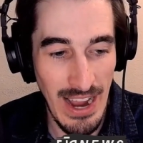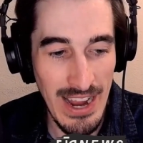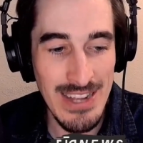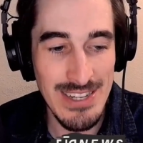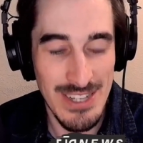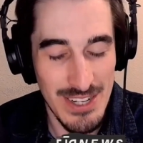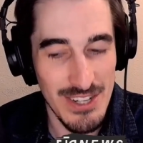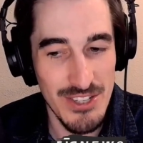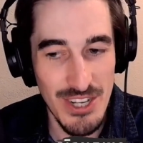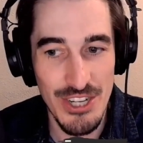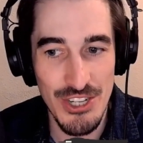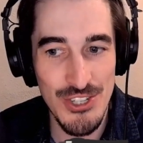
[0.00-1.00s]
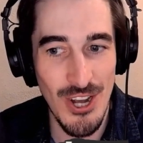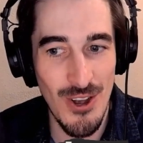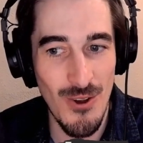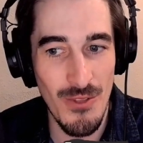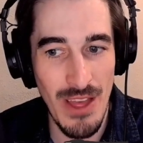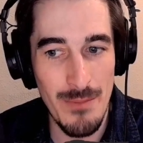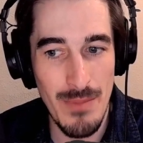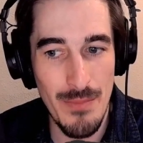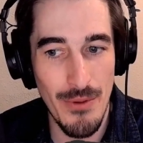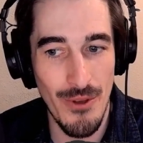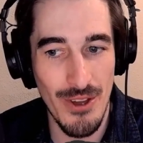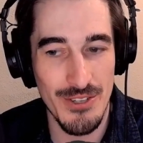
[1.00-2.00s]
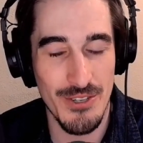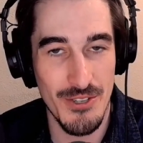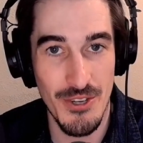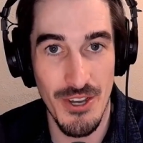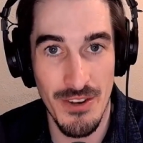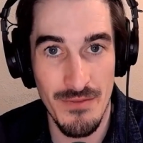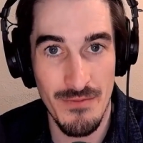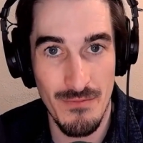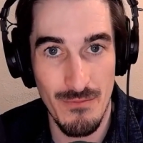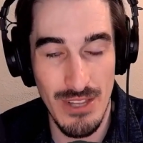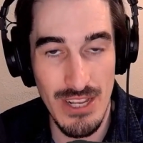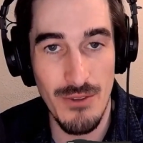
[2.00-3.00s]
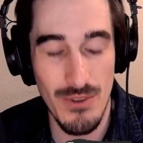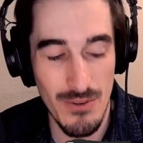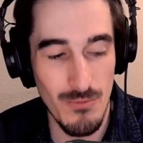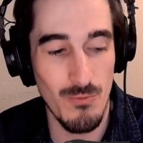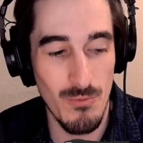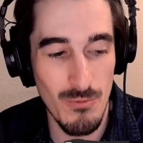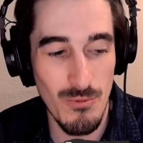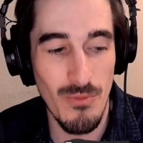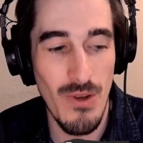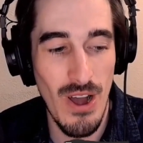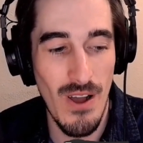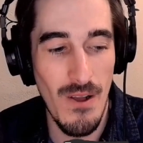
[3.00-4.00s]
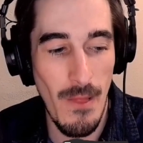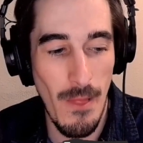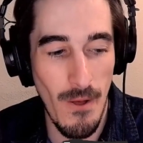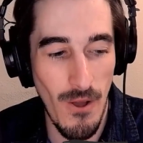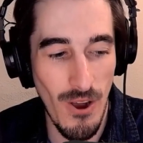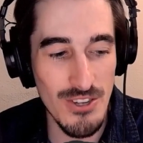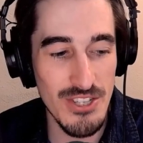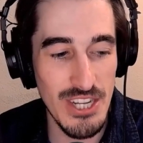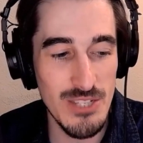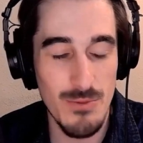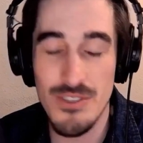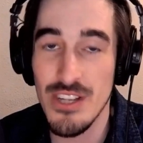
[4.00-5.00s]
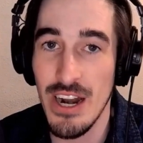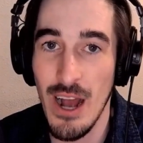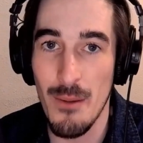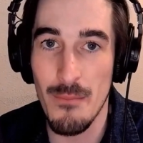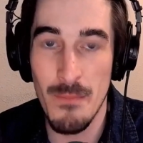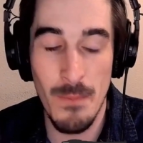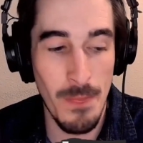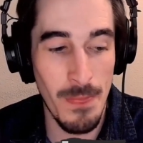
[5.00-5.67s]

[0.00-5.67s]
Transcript: And it's going to show that people understood when our states were set up,